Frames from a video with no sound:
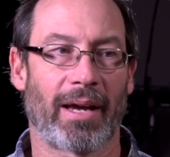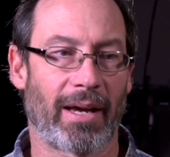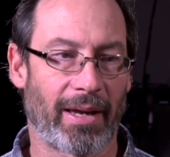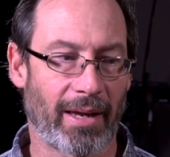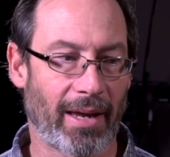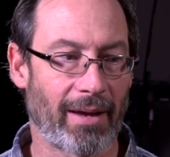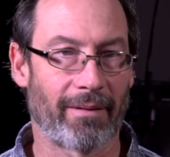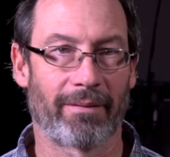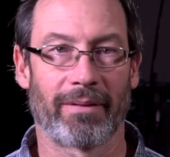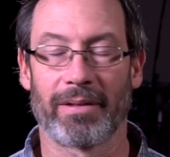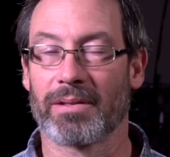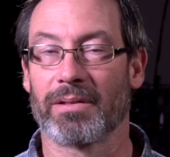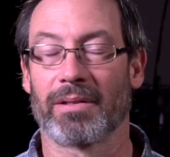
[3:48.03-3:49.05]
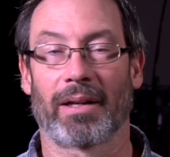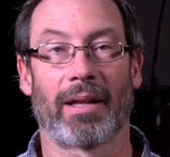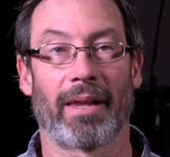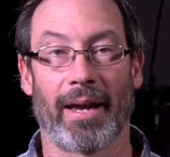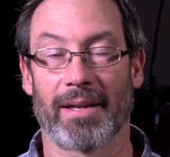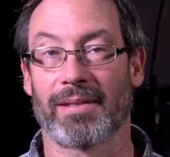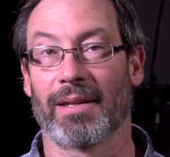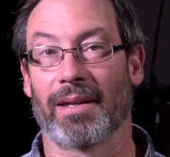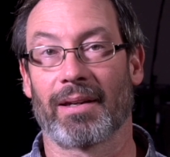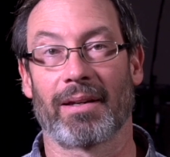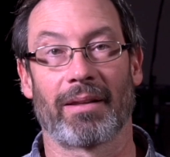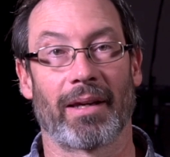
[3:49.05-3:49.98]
This is a classic